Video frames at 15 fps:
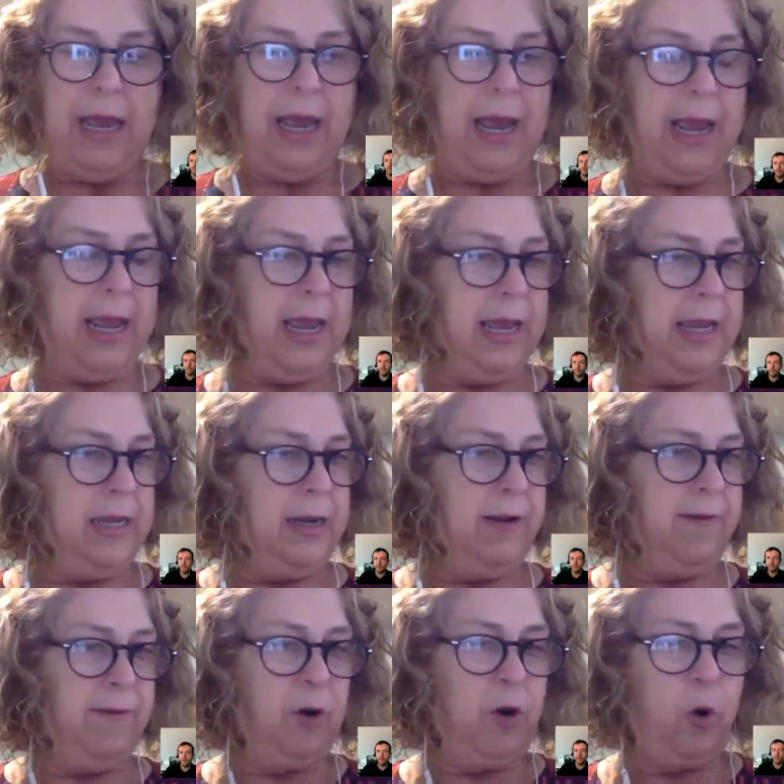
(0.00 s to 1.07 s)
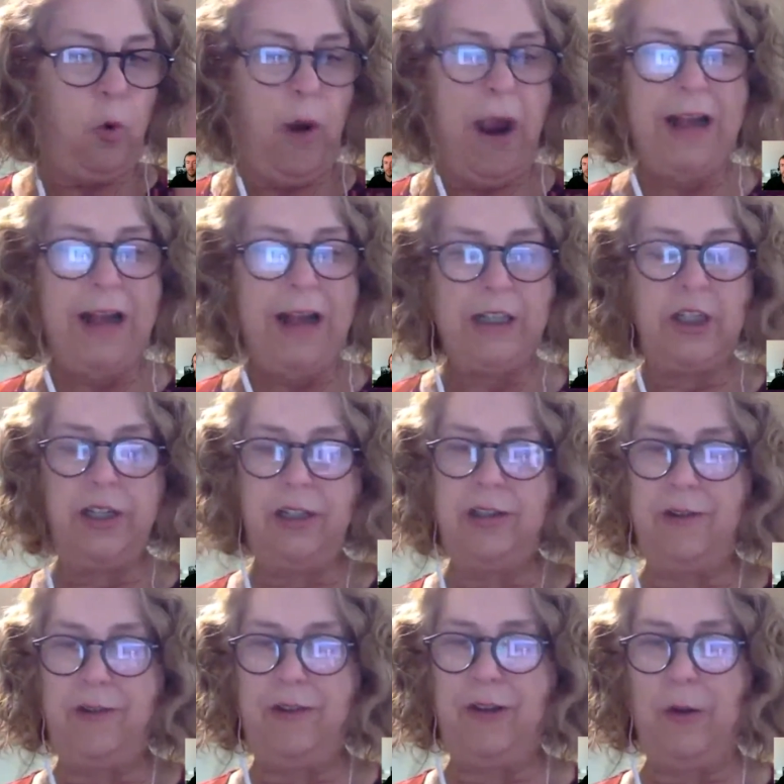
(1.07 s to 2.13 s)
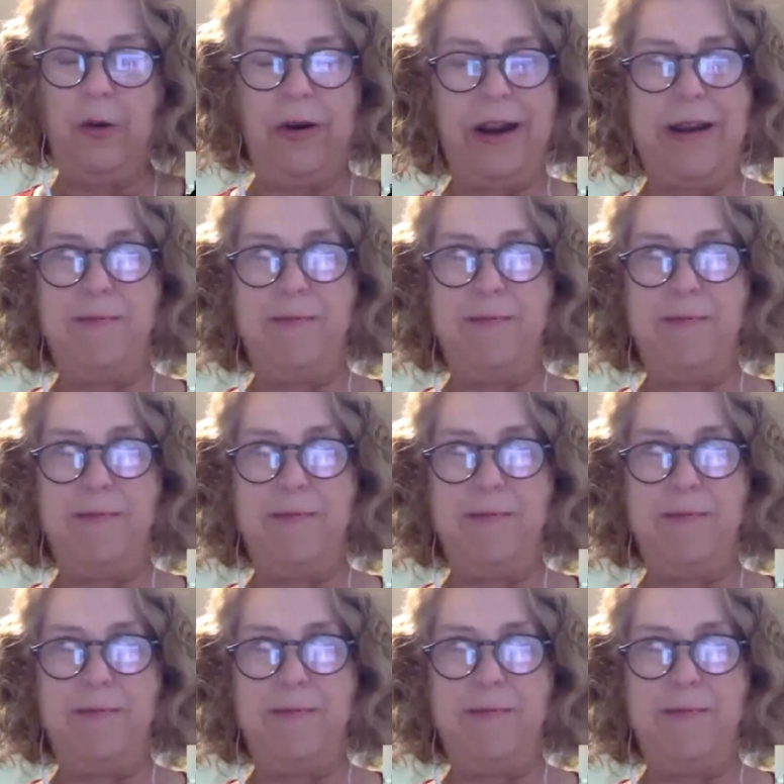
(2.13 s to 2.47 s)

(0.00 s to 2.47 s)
and crashing to the floor